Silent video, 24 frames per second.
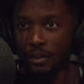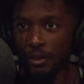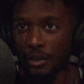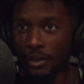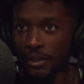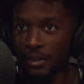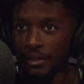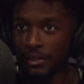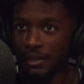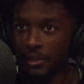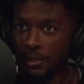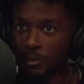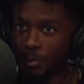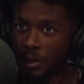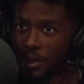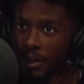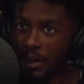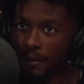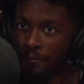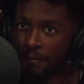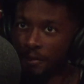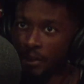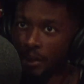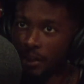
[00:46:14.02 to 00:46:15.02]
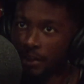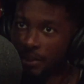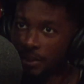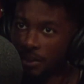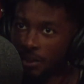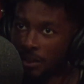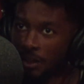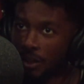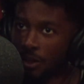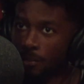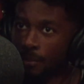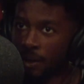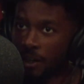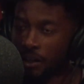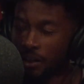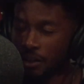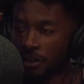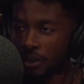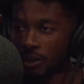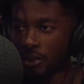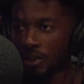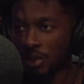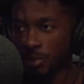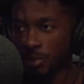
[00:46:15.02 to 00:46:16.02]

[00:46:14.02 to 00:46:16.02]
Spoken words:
the easiest way I feel like is to go by the color